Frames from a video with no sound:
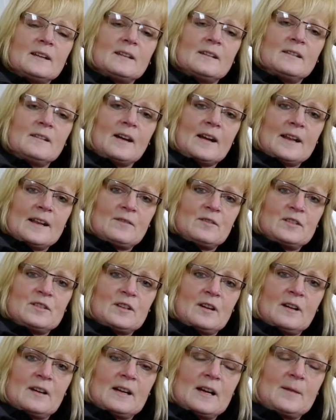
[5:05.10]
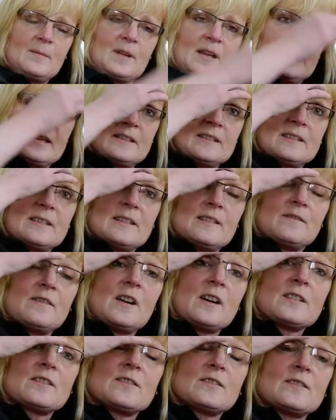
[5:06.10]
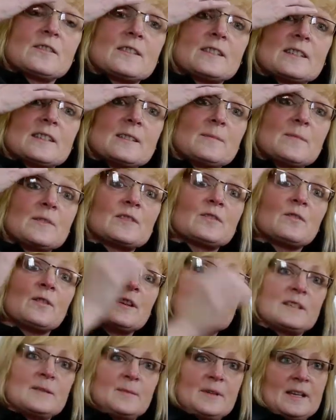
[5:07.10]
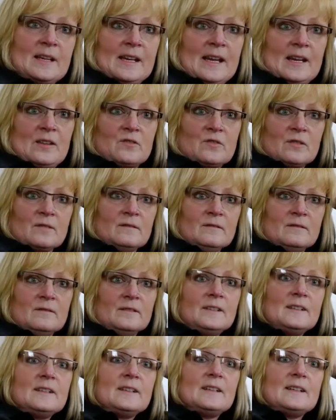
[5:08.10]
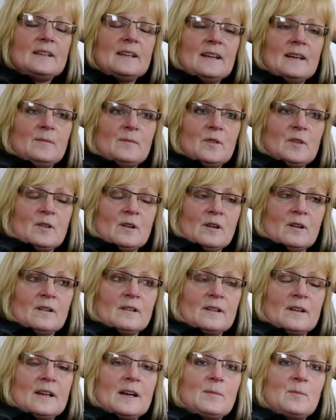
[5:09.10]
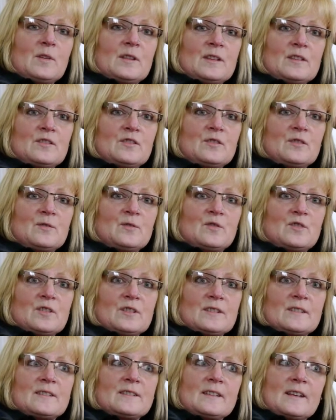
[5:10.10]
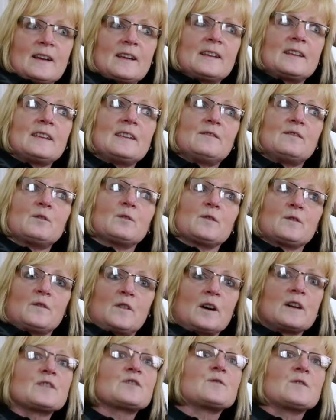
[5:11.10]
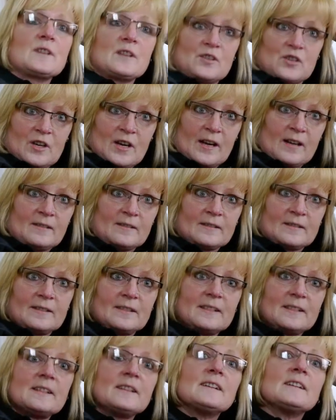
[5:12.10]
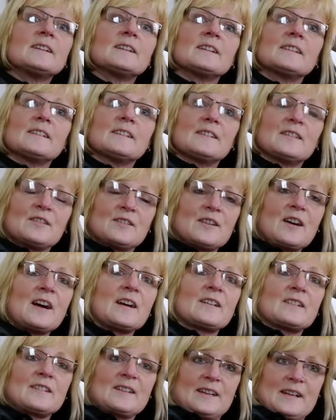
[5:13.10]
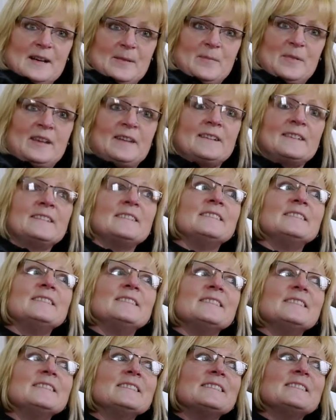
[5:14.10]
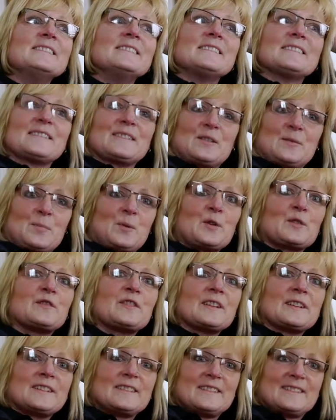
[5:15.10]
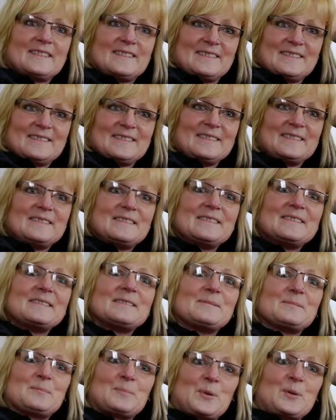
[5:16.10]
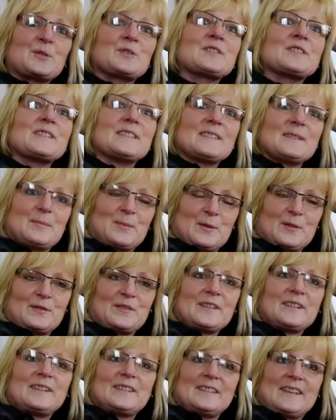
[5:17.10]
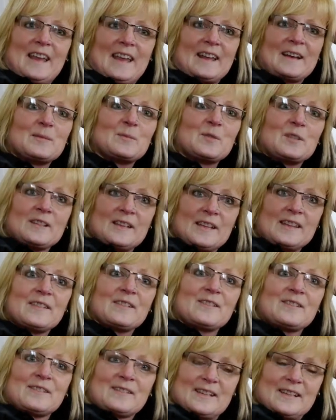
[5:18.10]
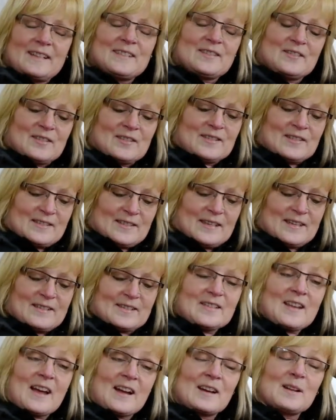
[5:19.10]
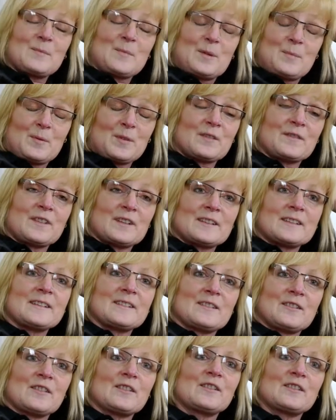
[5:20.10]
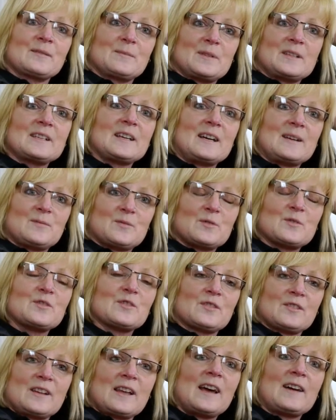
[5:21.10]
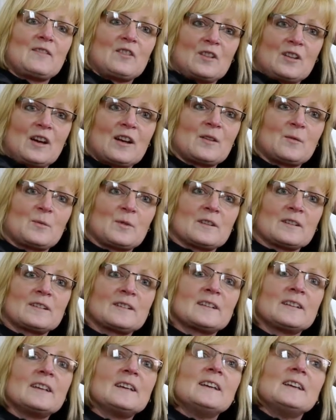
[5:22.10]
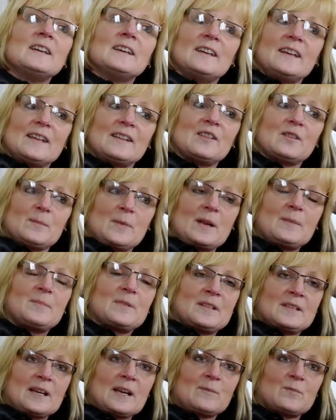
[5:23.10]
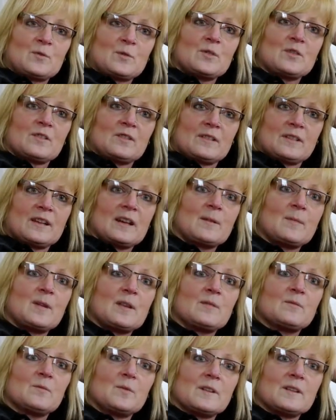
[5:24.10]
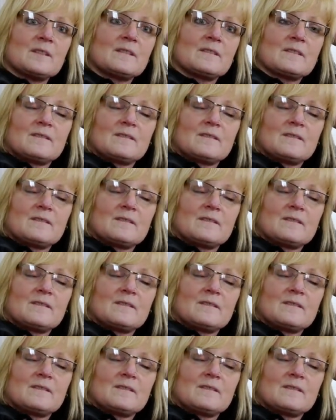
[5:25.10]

Not every dog coming into the foster system is going to be an angel. They're all going to come with issues, just like if you're fostering a child. Right. They're not going to come in the perfect person, the perfect animal either. It's just, it's not going to be perfect, and there are going to be times when you're going to have a lot of work, and there might be times where you're going to come in with